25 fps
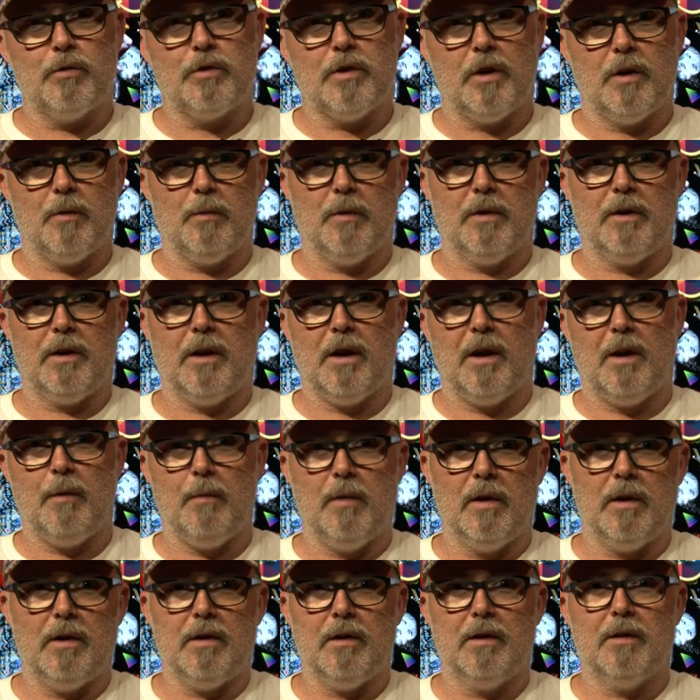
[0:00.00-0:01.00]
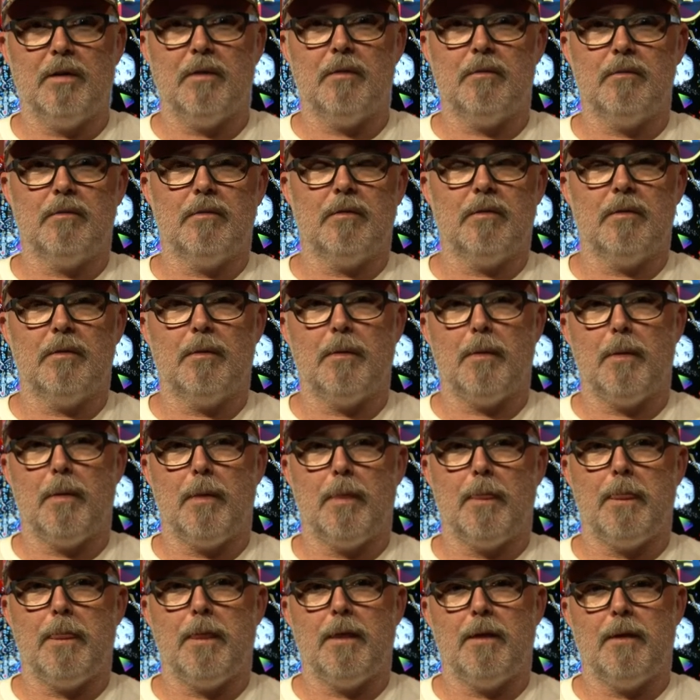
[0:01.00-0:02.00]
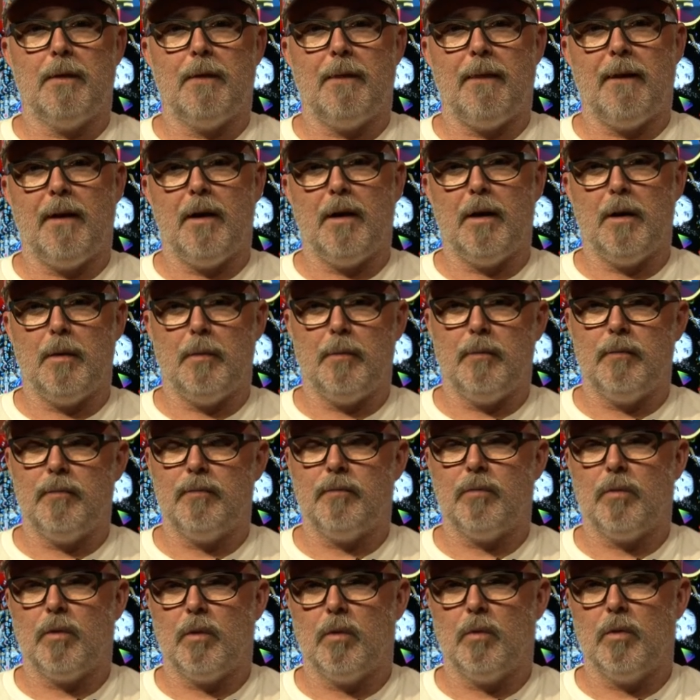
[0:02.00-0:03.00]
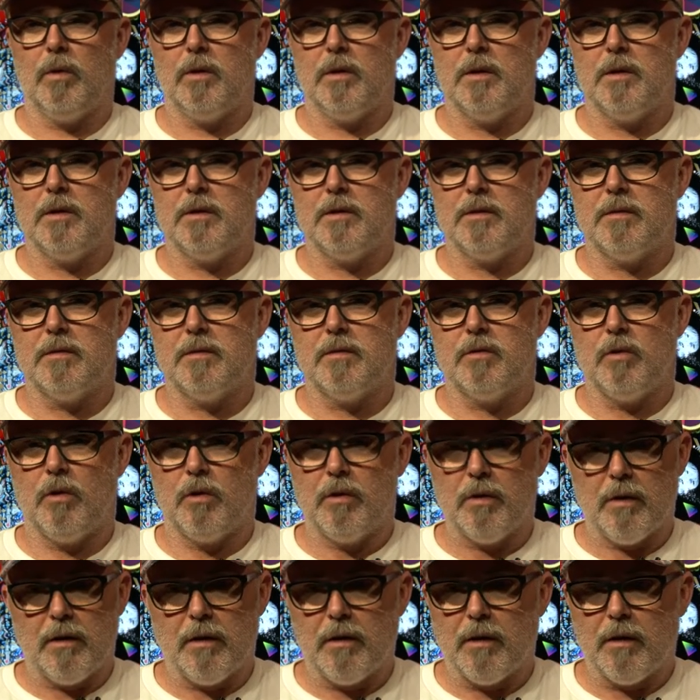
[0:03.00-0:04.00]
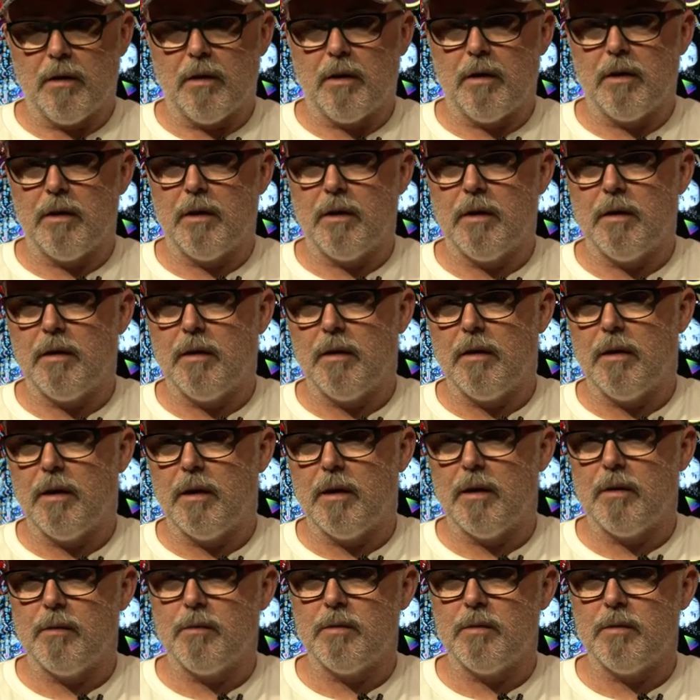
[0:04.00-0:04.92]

gentleman came in and um, with his dog, and then he